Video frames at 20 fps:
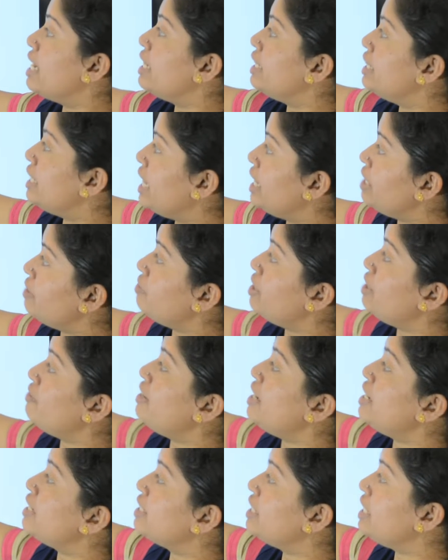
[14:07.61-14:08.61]
Then we
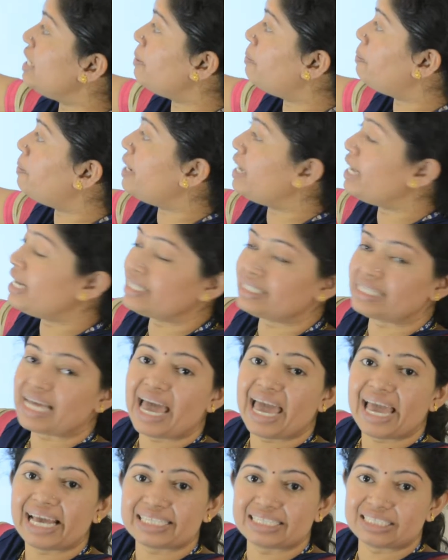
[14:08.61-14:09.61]
will replace
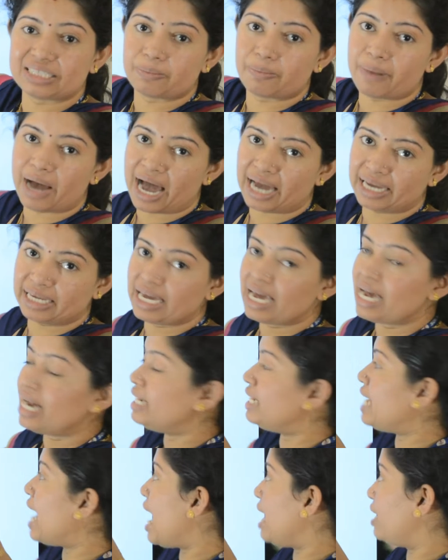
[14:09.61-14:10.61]
x by
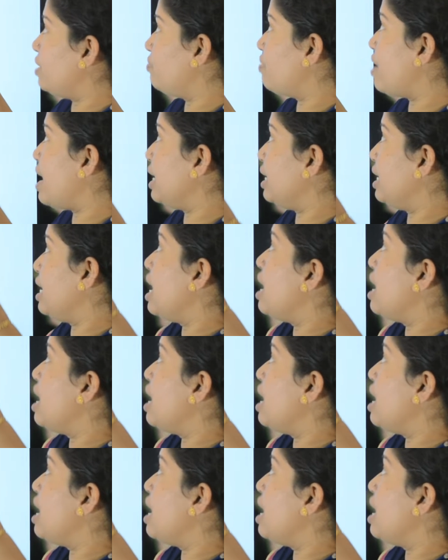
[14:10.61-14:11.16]
tan y.